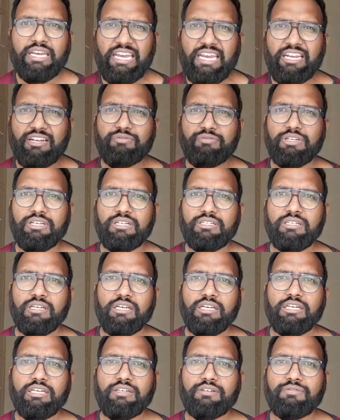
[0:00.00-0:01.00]
8 weeks
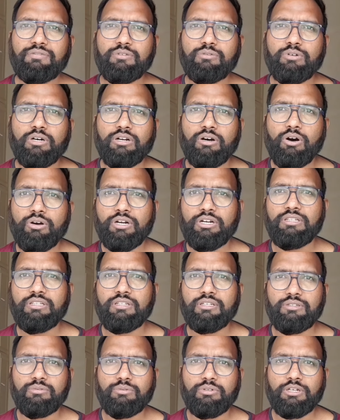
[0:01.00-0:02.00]
if you are already in
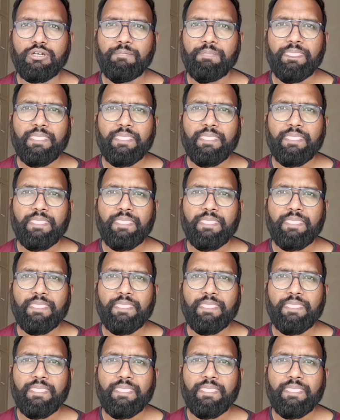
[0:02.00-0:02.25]
the UK.